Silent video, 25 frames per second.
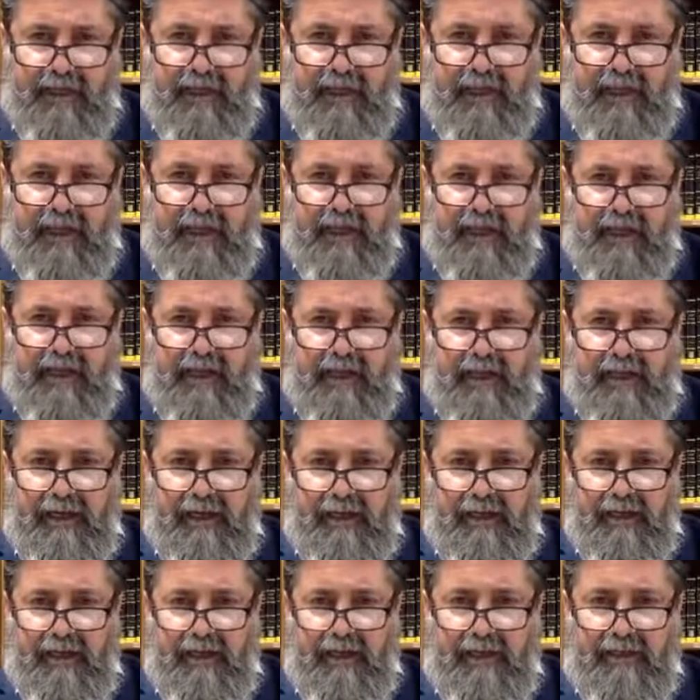
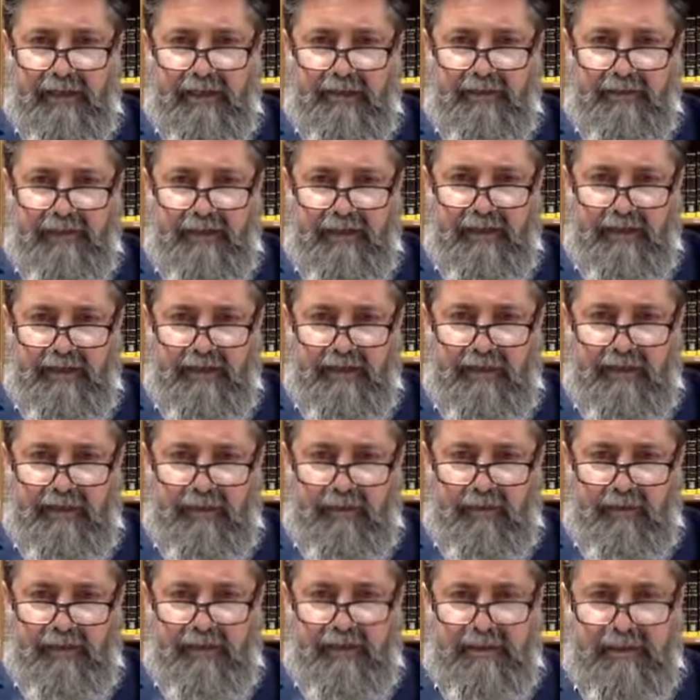Elkanah, her husband,
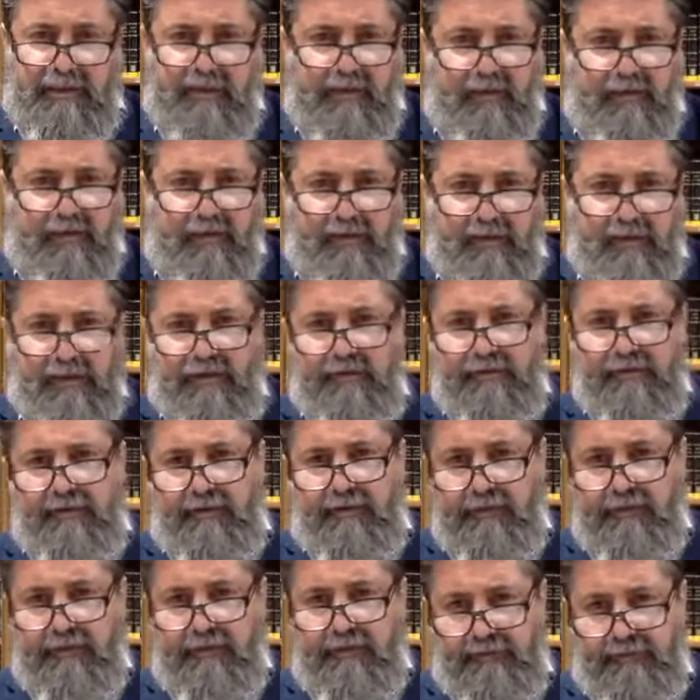will stop praying
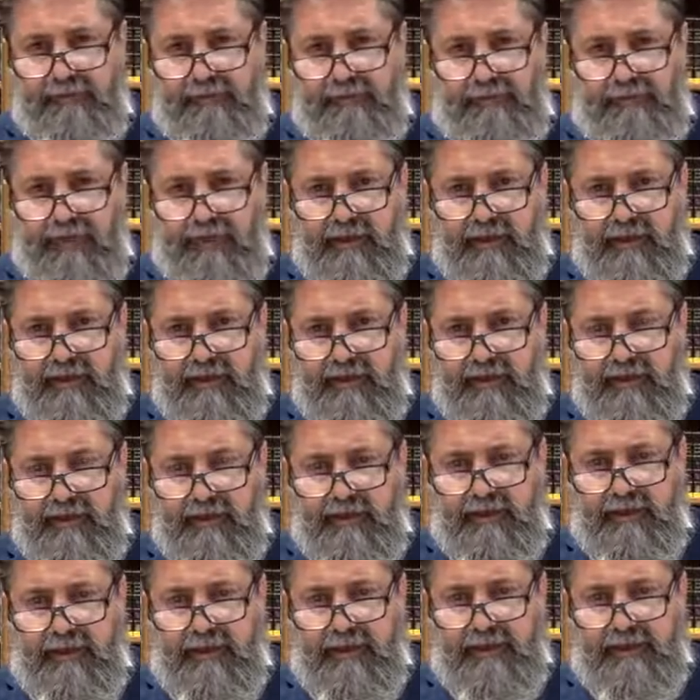for him.
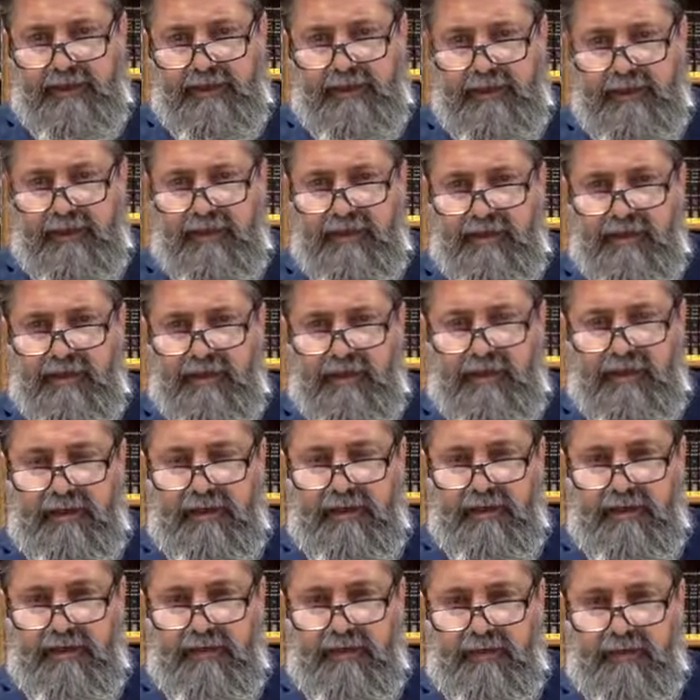
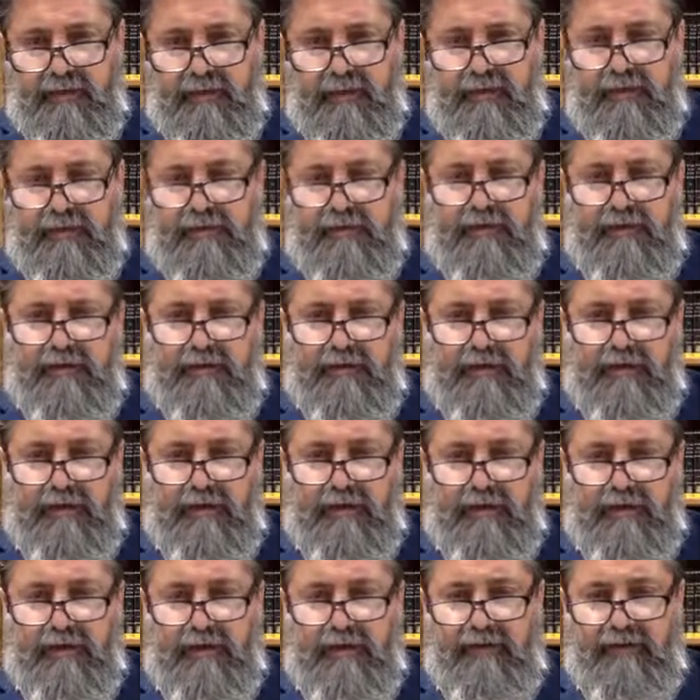Essentially, what they were
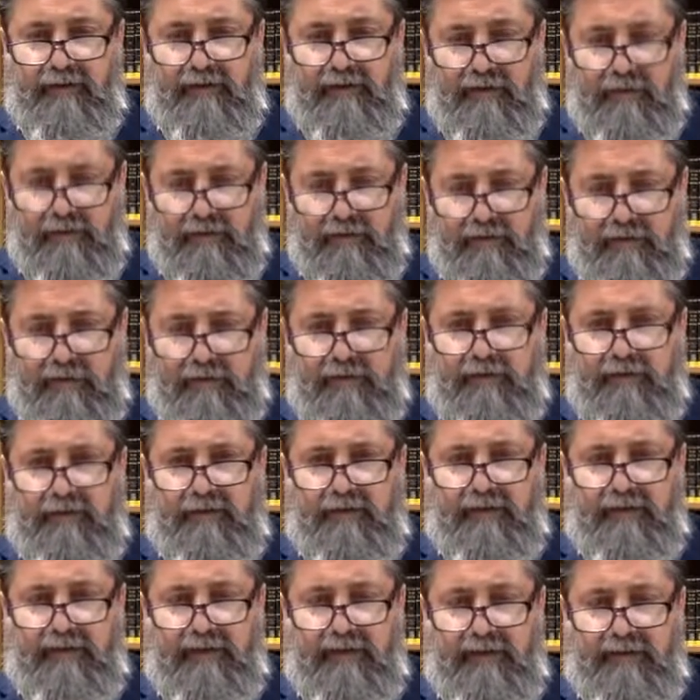doing, even though they were
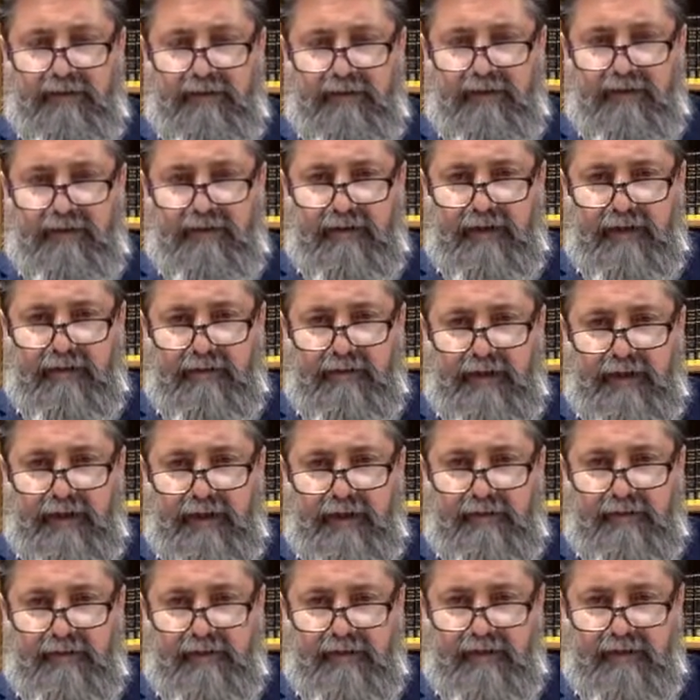doing an Avera, a big
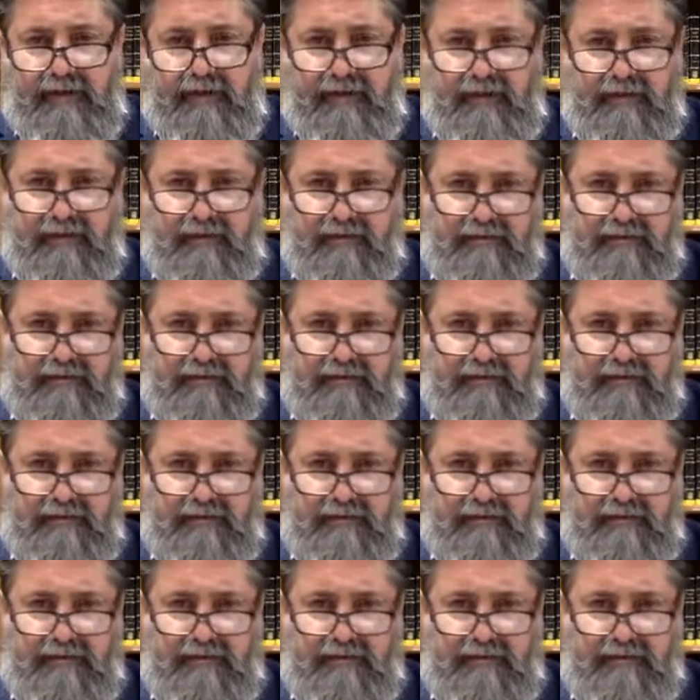Avera,